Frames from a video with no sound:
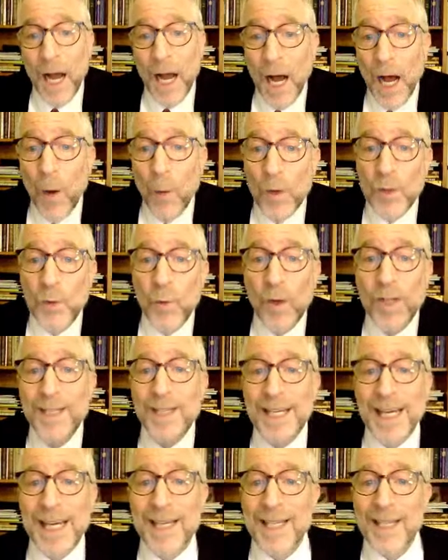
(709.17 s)

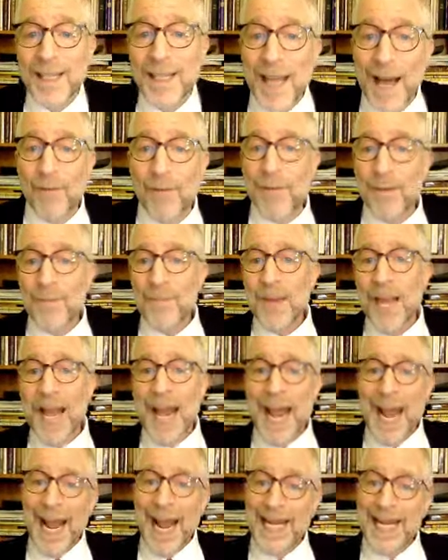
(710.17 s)
Kislev.
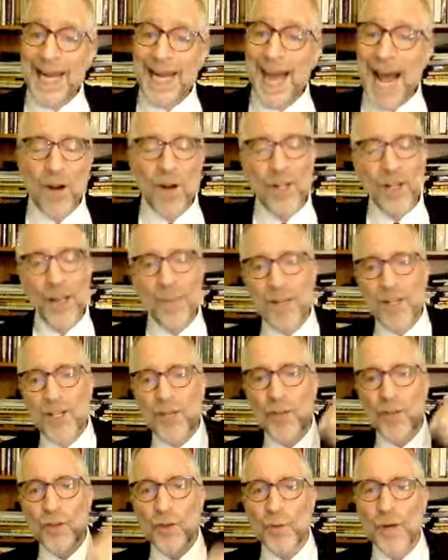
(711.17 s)
And now let me
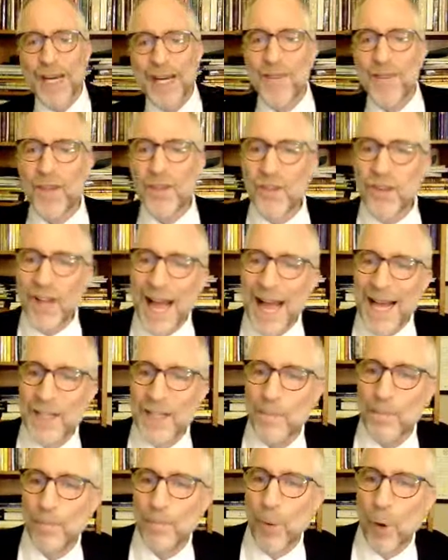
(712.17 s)
just read this
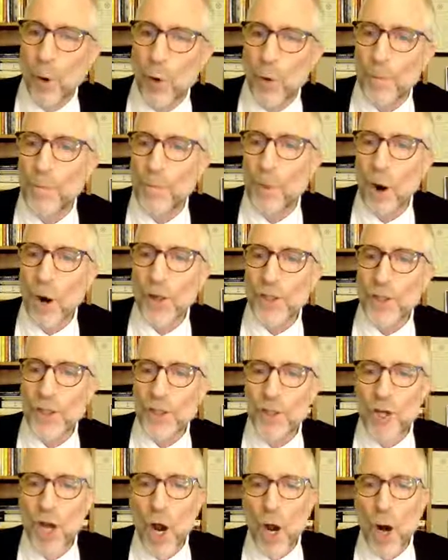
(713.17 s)
last bold part,
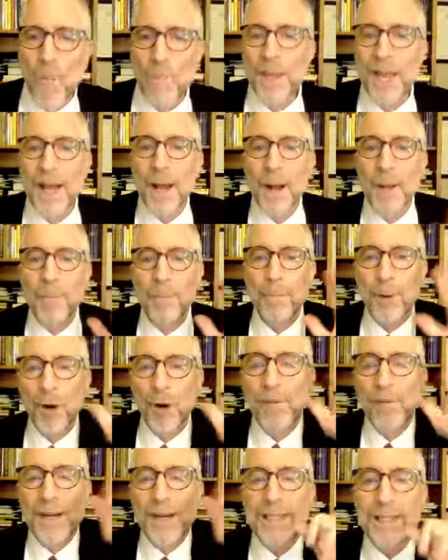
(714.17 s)
Joe.
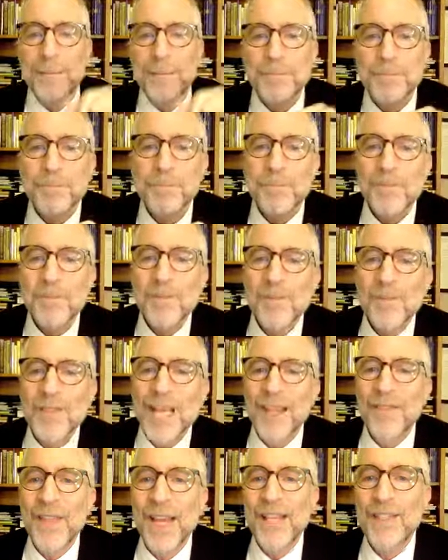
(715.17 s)
Perfect.
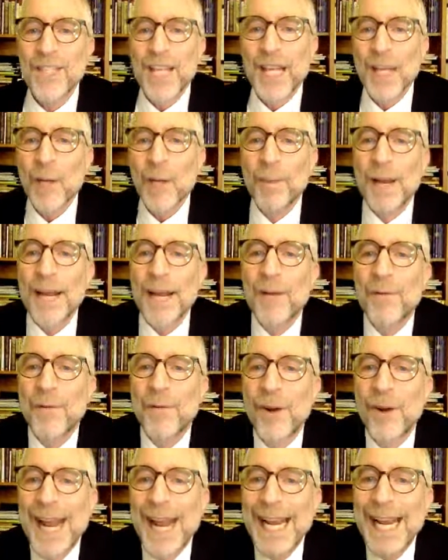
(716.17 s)
They
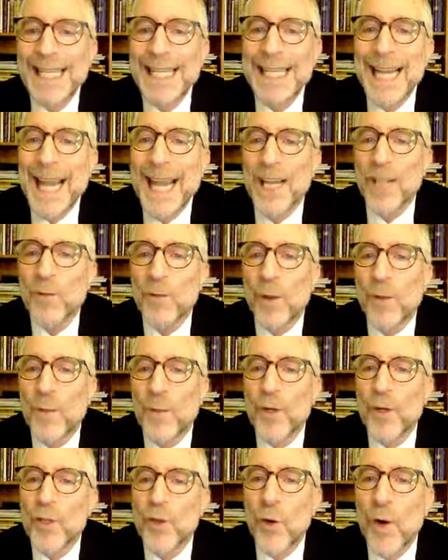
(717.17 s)
celebrated for 8 days
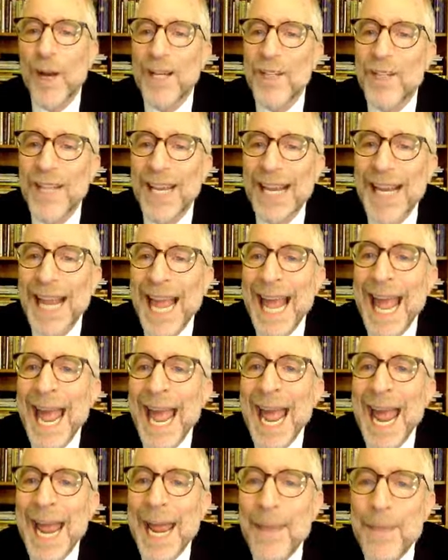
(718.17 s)
with rejoicing
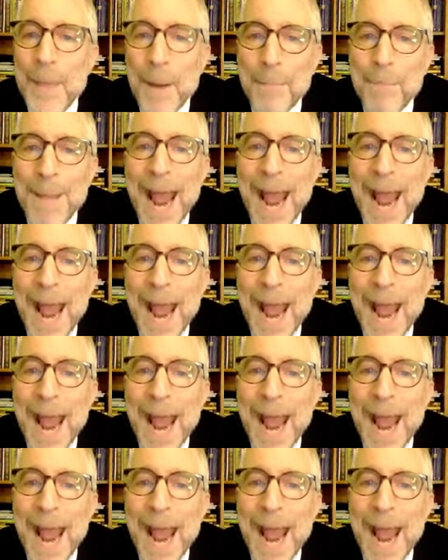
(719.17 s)
in the